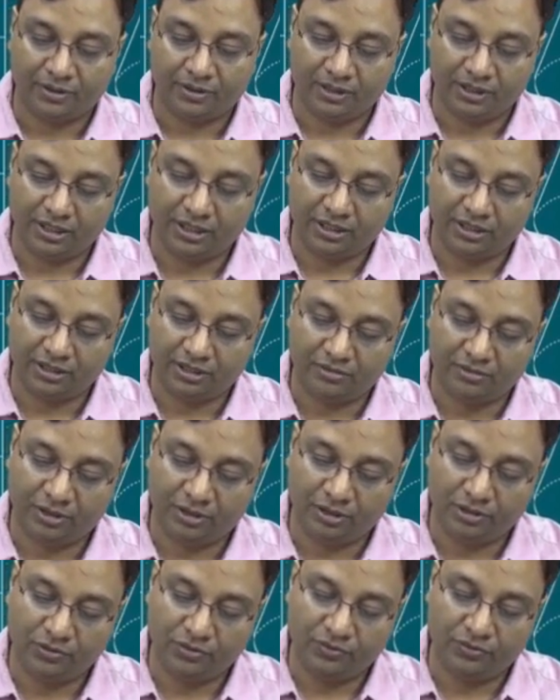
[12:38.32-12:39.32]
So this is
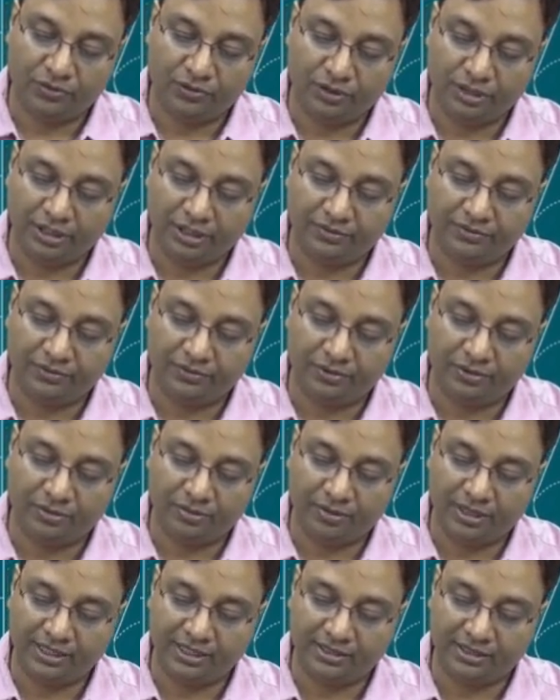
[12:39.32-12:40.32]
equal to
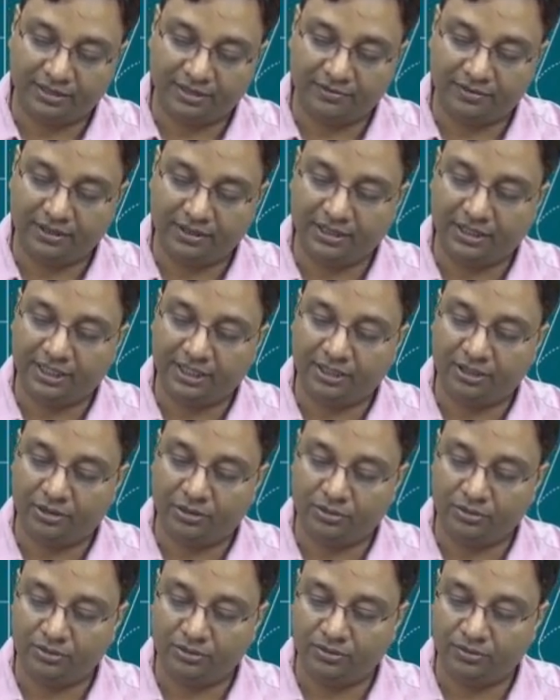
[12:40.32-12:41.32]
44 by 7
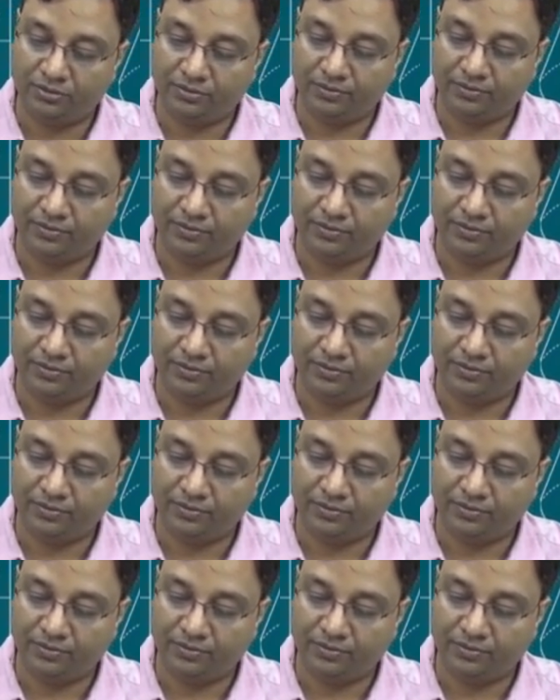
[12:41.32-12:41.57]
into